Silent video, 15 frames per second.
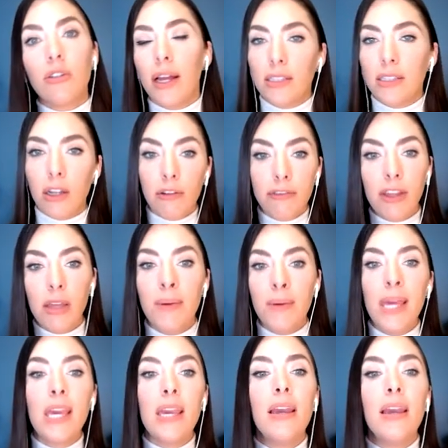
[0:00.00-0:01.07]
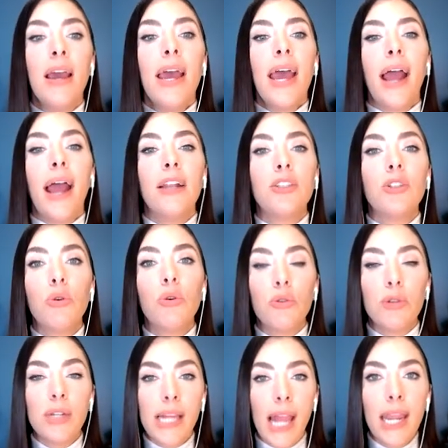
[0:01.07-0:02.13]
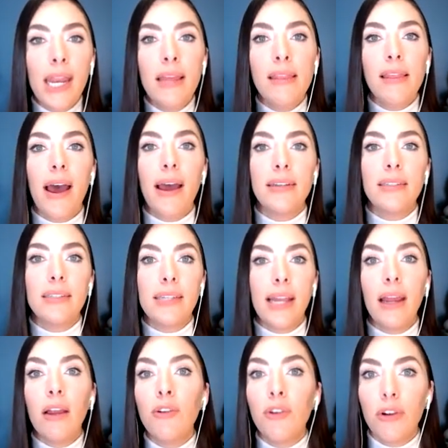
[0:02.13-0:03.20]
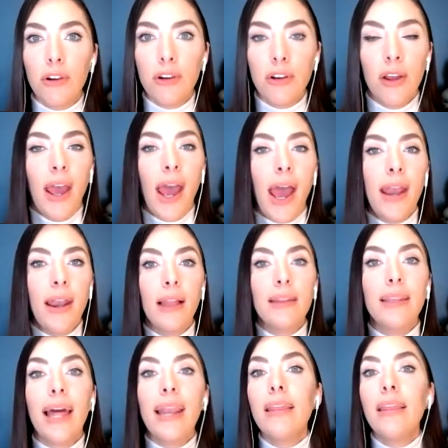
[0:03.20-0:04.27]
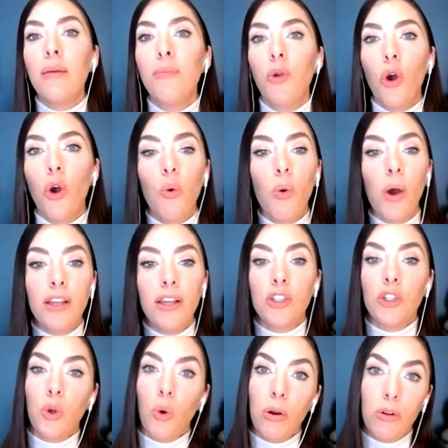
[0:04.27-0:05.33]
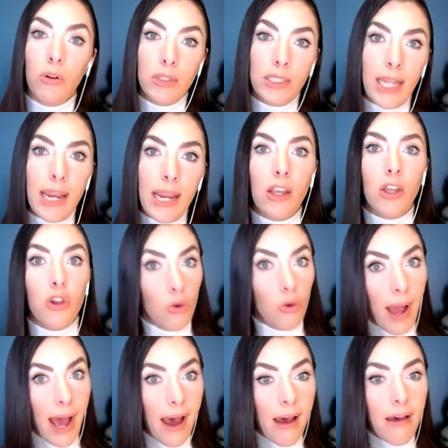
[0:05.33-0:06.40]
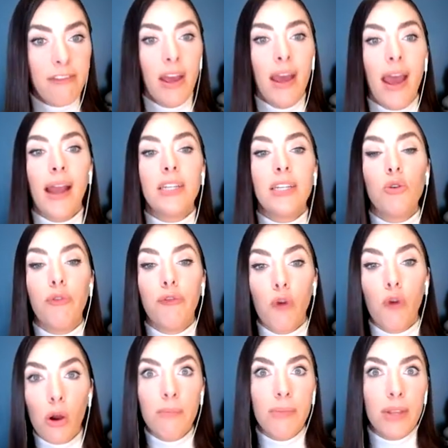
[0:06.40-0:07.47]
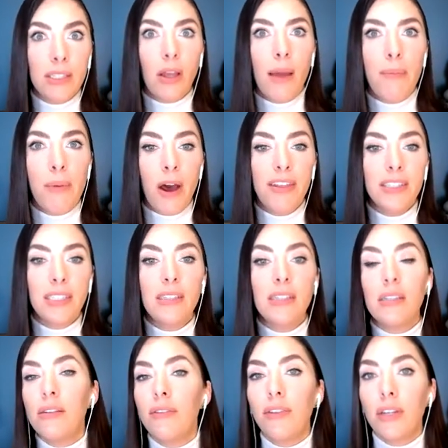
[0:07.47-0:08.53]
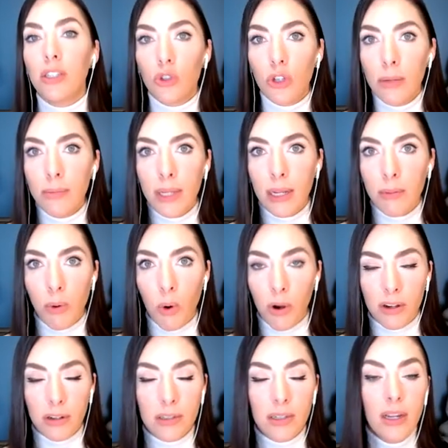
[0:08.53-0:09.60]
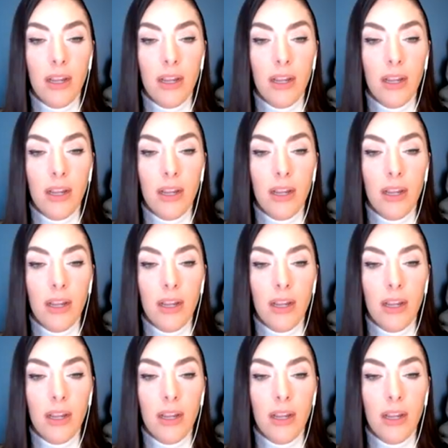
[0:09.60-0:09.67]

as their V P. And so creating that standard and letting them know what historical data you have to form this hypothesis is extremely important.